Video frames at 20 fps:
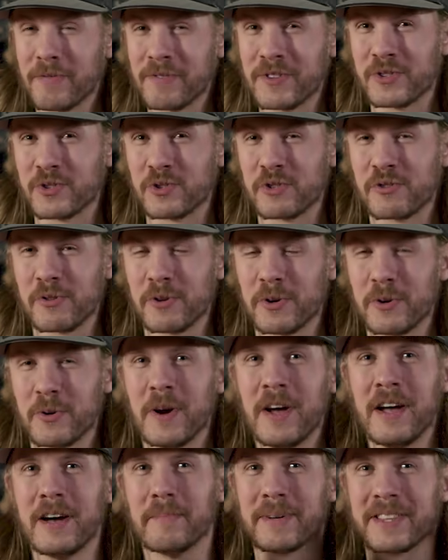if this is true,
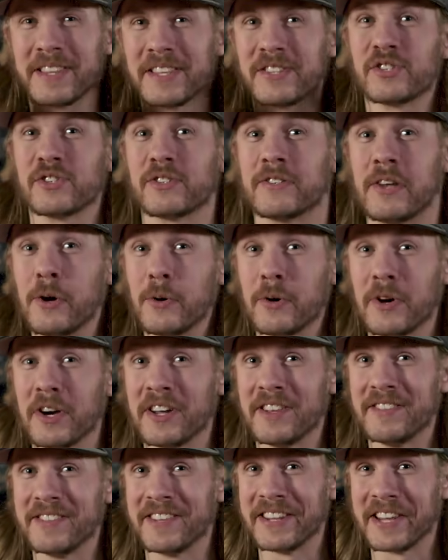but this is too
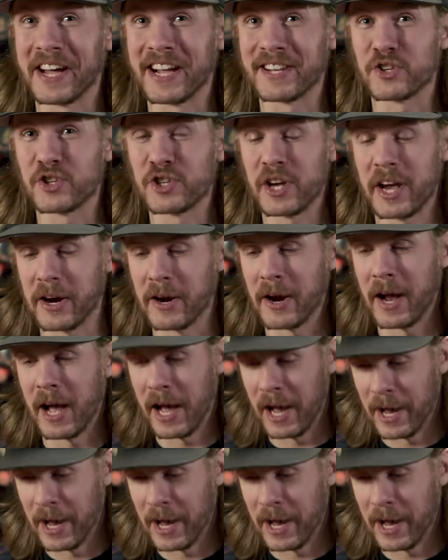good to not share.